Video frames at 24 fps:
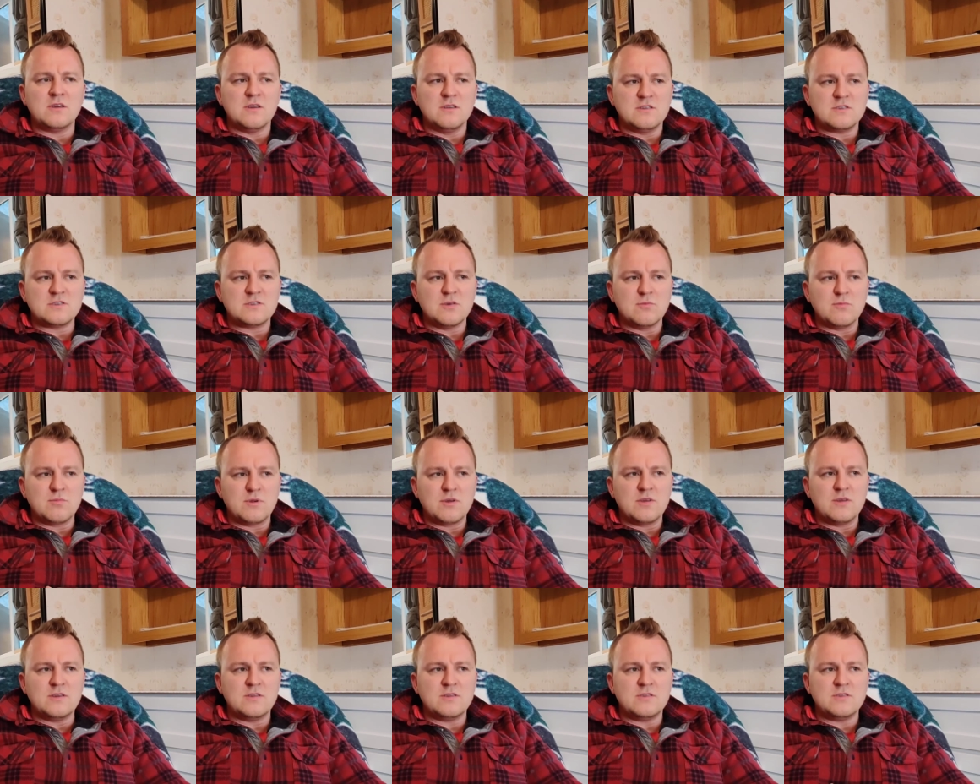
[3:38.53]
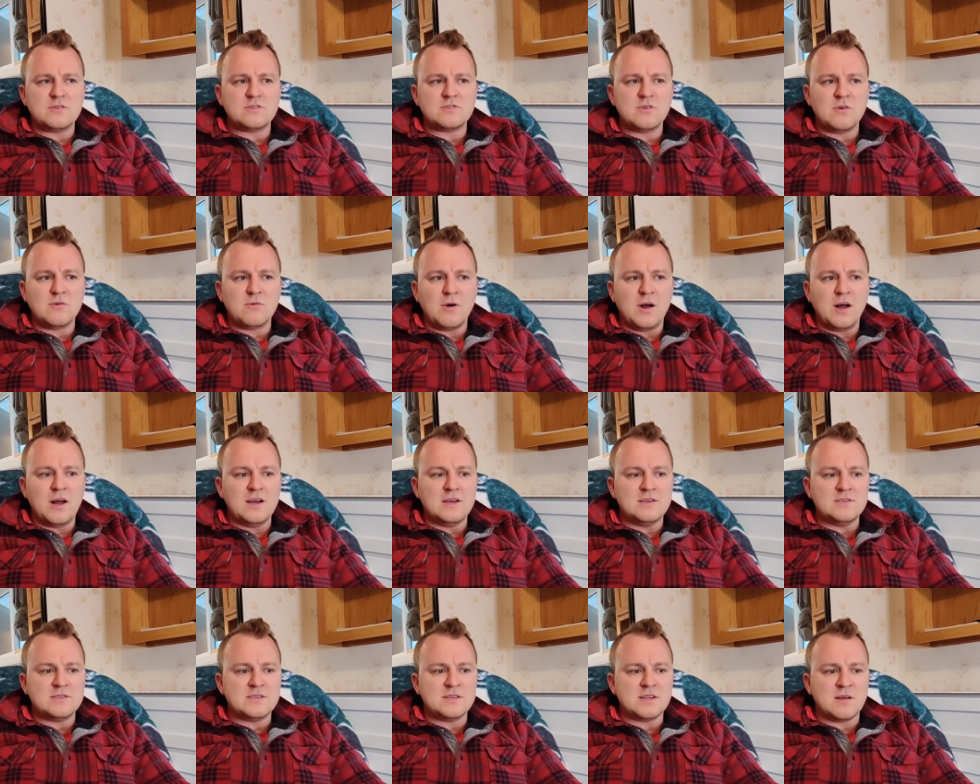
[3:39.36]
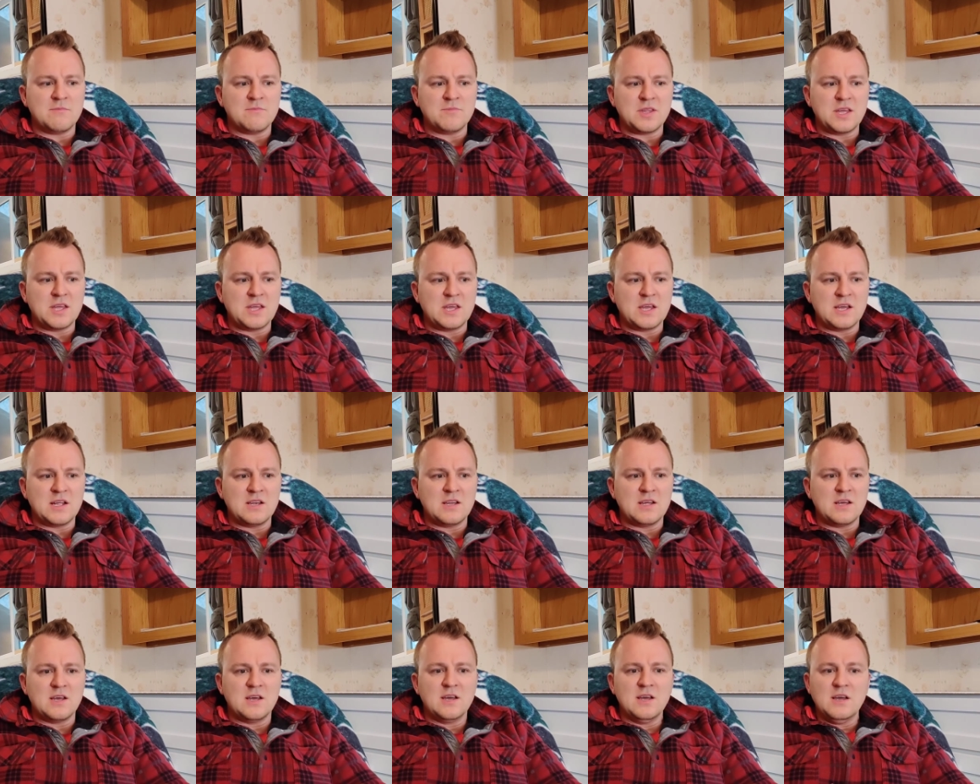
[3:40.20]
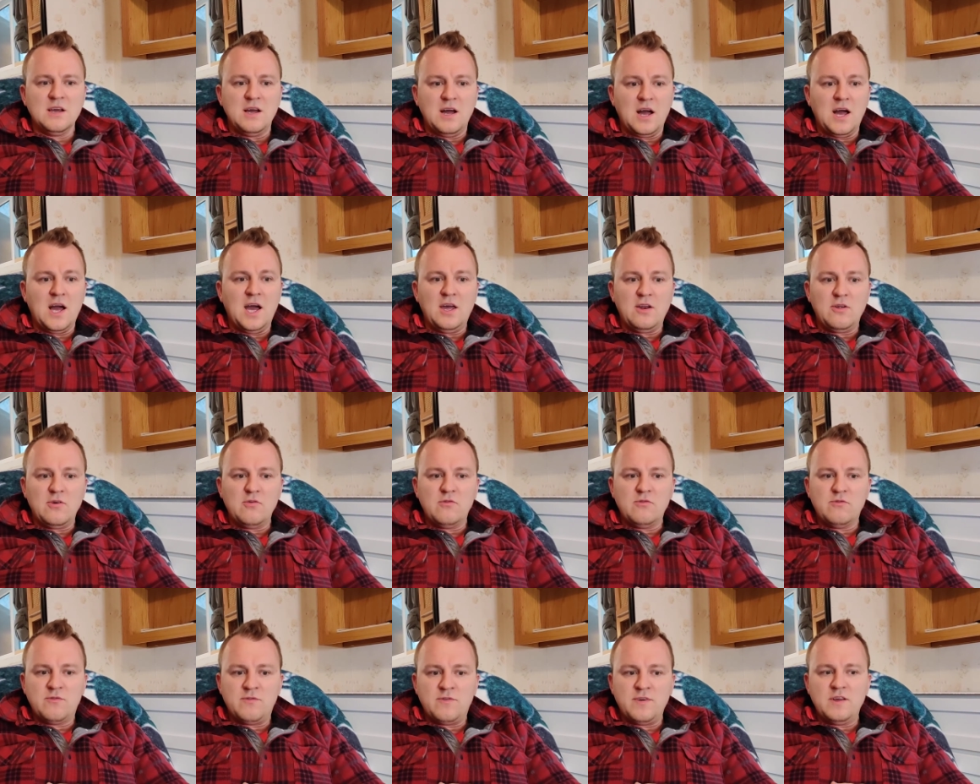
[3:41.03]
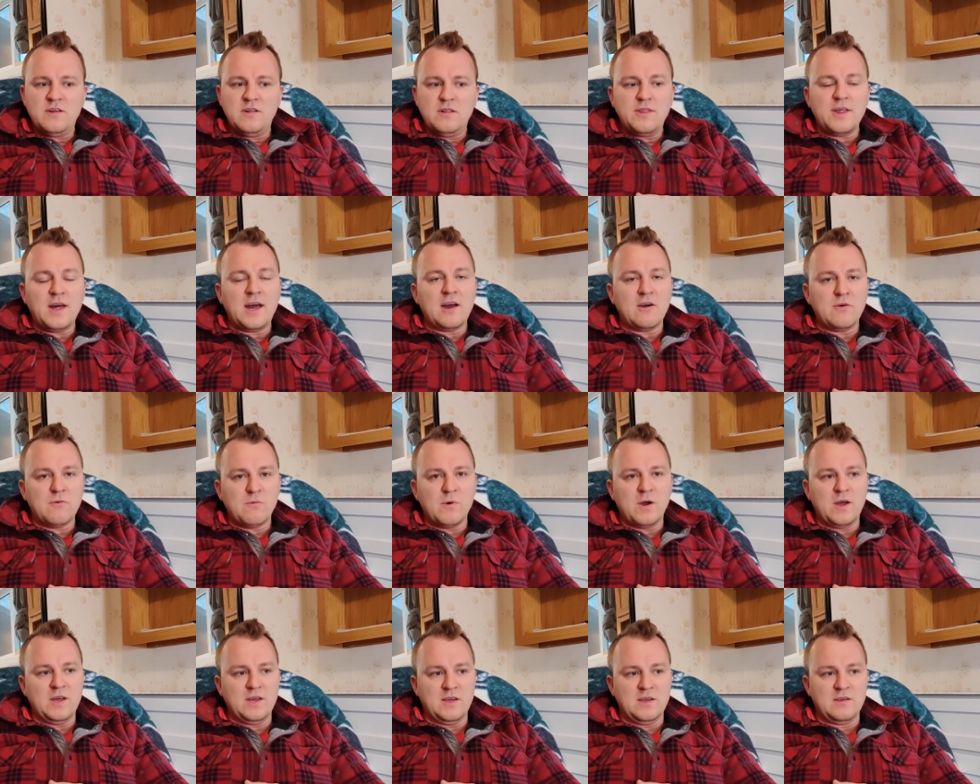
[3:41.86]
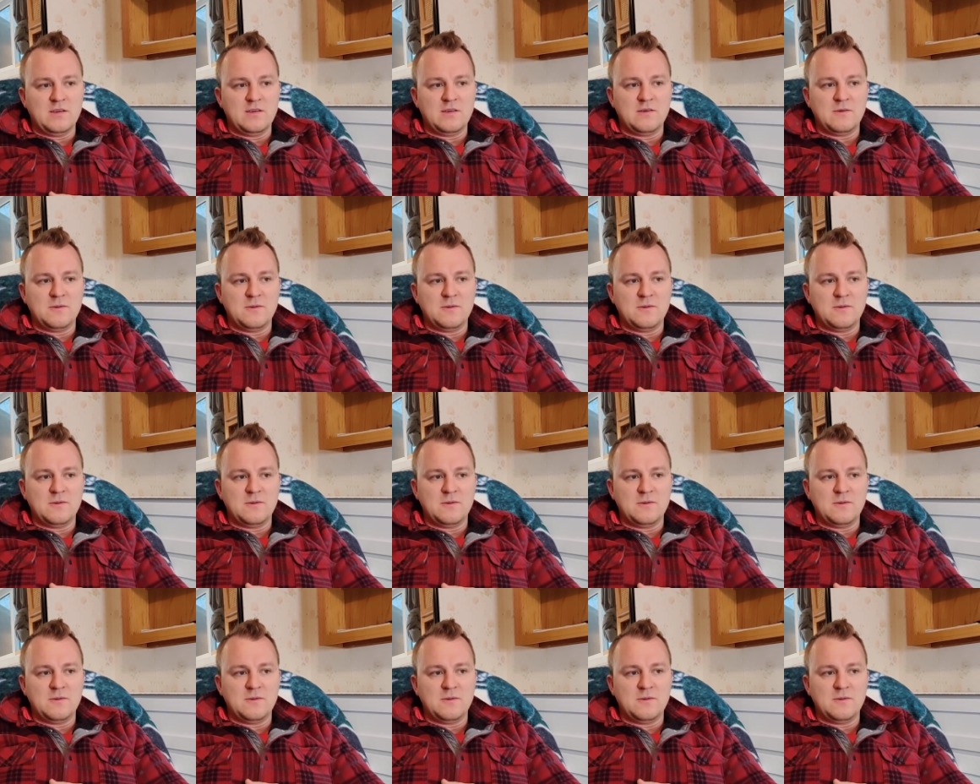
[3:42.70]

You're so brilliant. You're so wise. And I'm thinking, I don't feel that way.